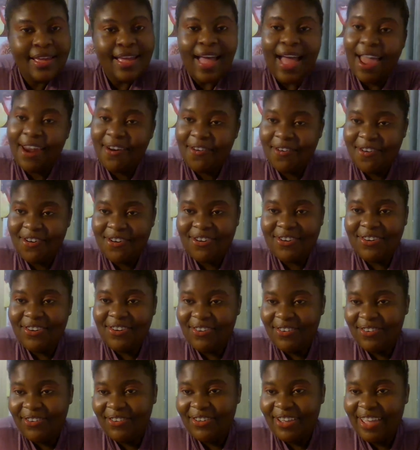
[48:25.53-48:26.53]
I don't
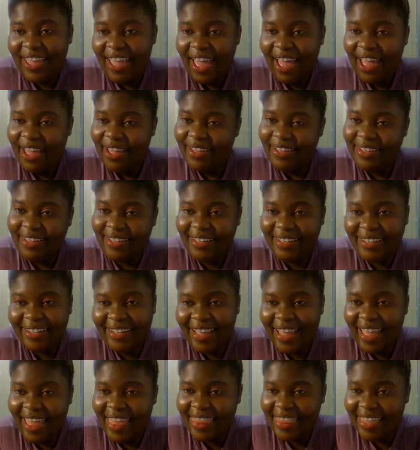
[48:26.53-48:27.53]
know, yeah.
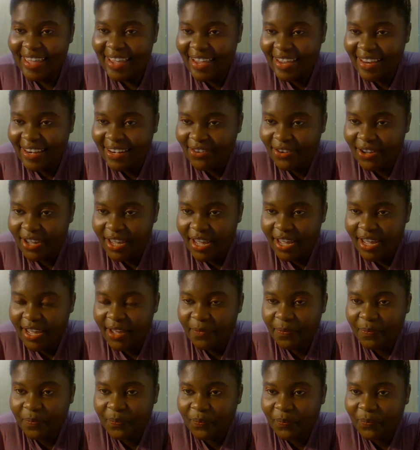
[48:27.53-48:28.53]
And then,
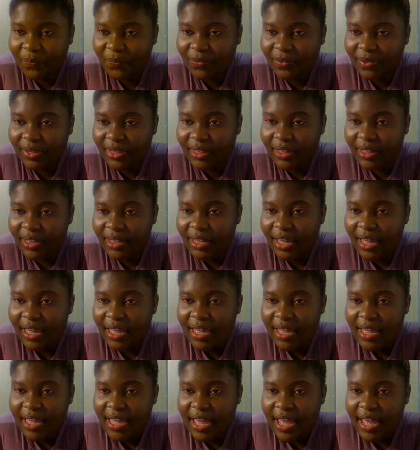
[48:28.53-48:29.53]
okay,
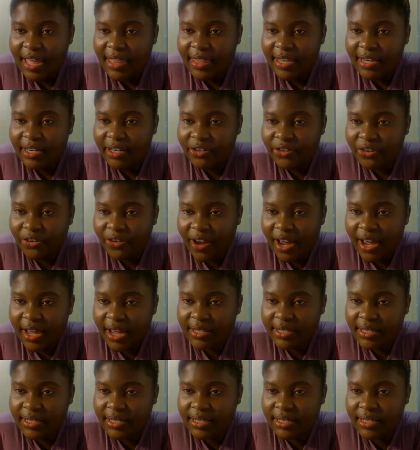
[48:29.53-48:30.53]
and then
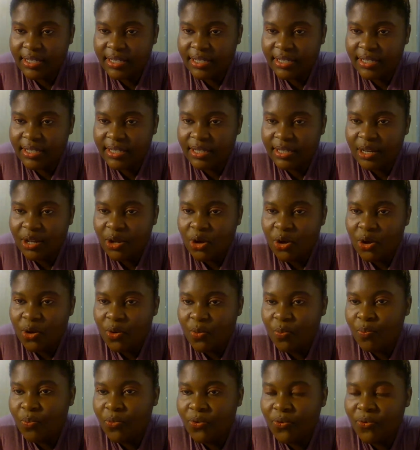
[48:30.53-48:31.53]
trust
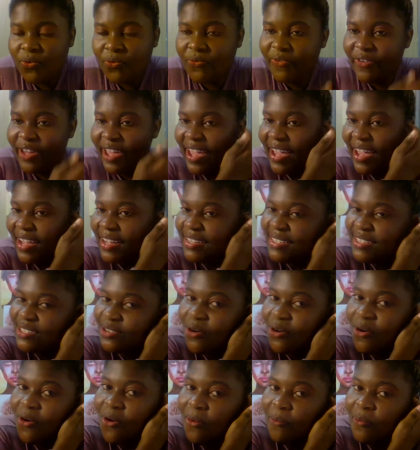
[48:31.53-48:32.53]
Movex
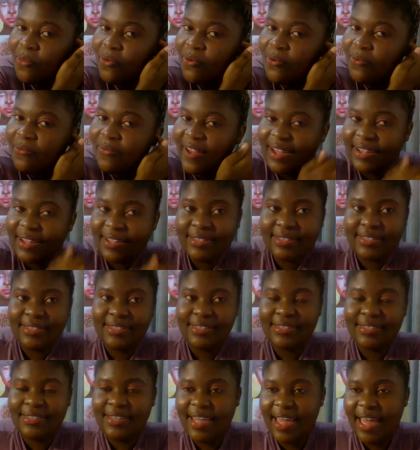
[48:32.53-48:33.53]
or
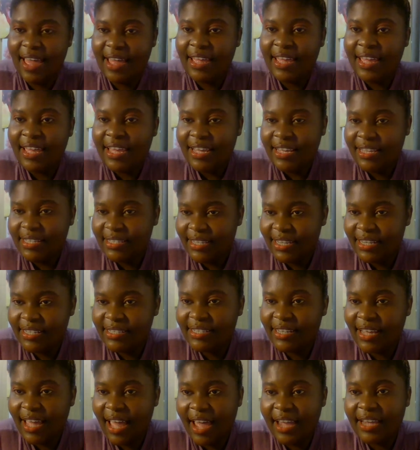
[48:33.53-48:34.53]
Movax, yeah. He
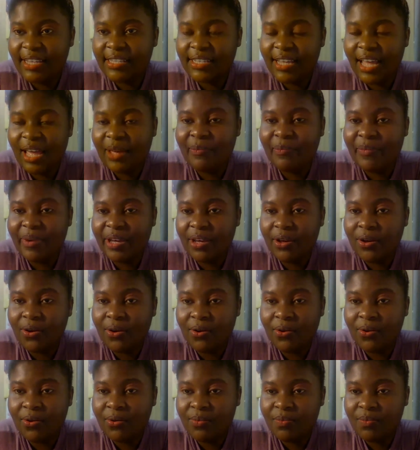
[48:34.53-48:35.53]
says, guys, come back
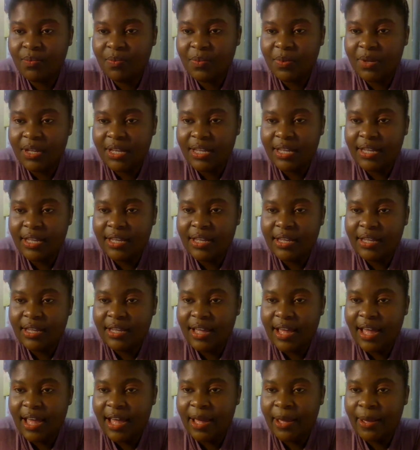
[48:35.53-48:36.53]
home.
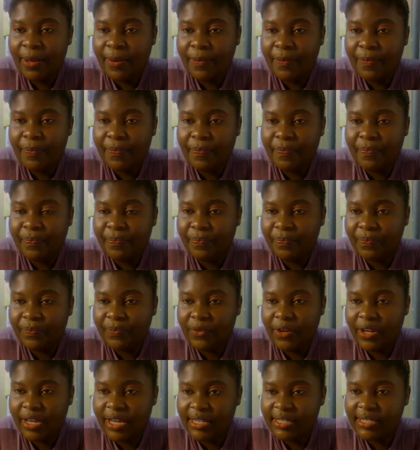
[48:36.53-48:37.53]
Um,
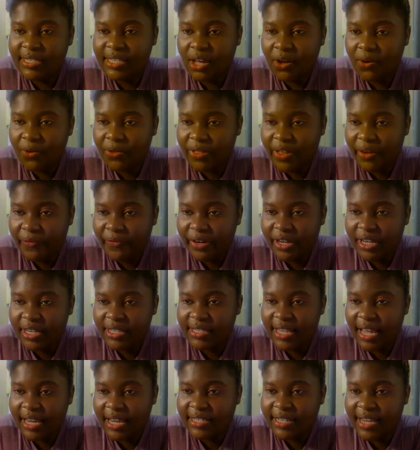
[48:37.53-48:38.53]
okay, South
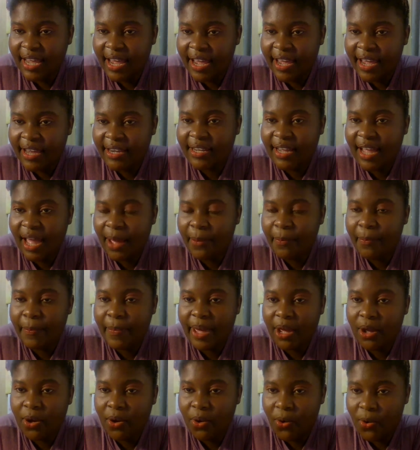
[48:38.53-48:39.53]
Africans are tired, come
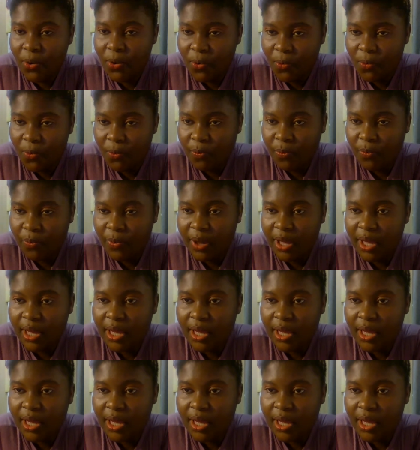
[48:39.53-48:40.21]
back home.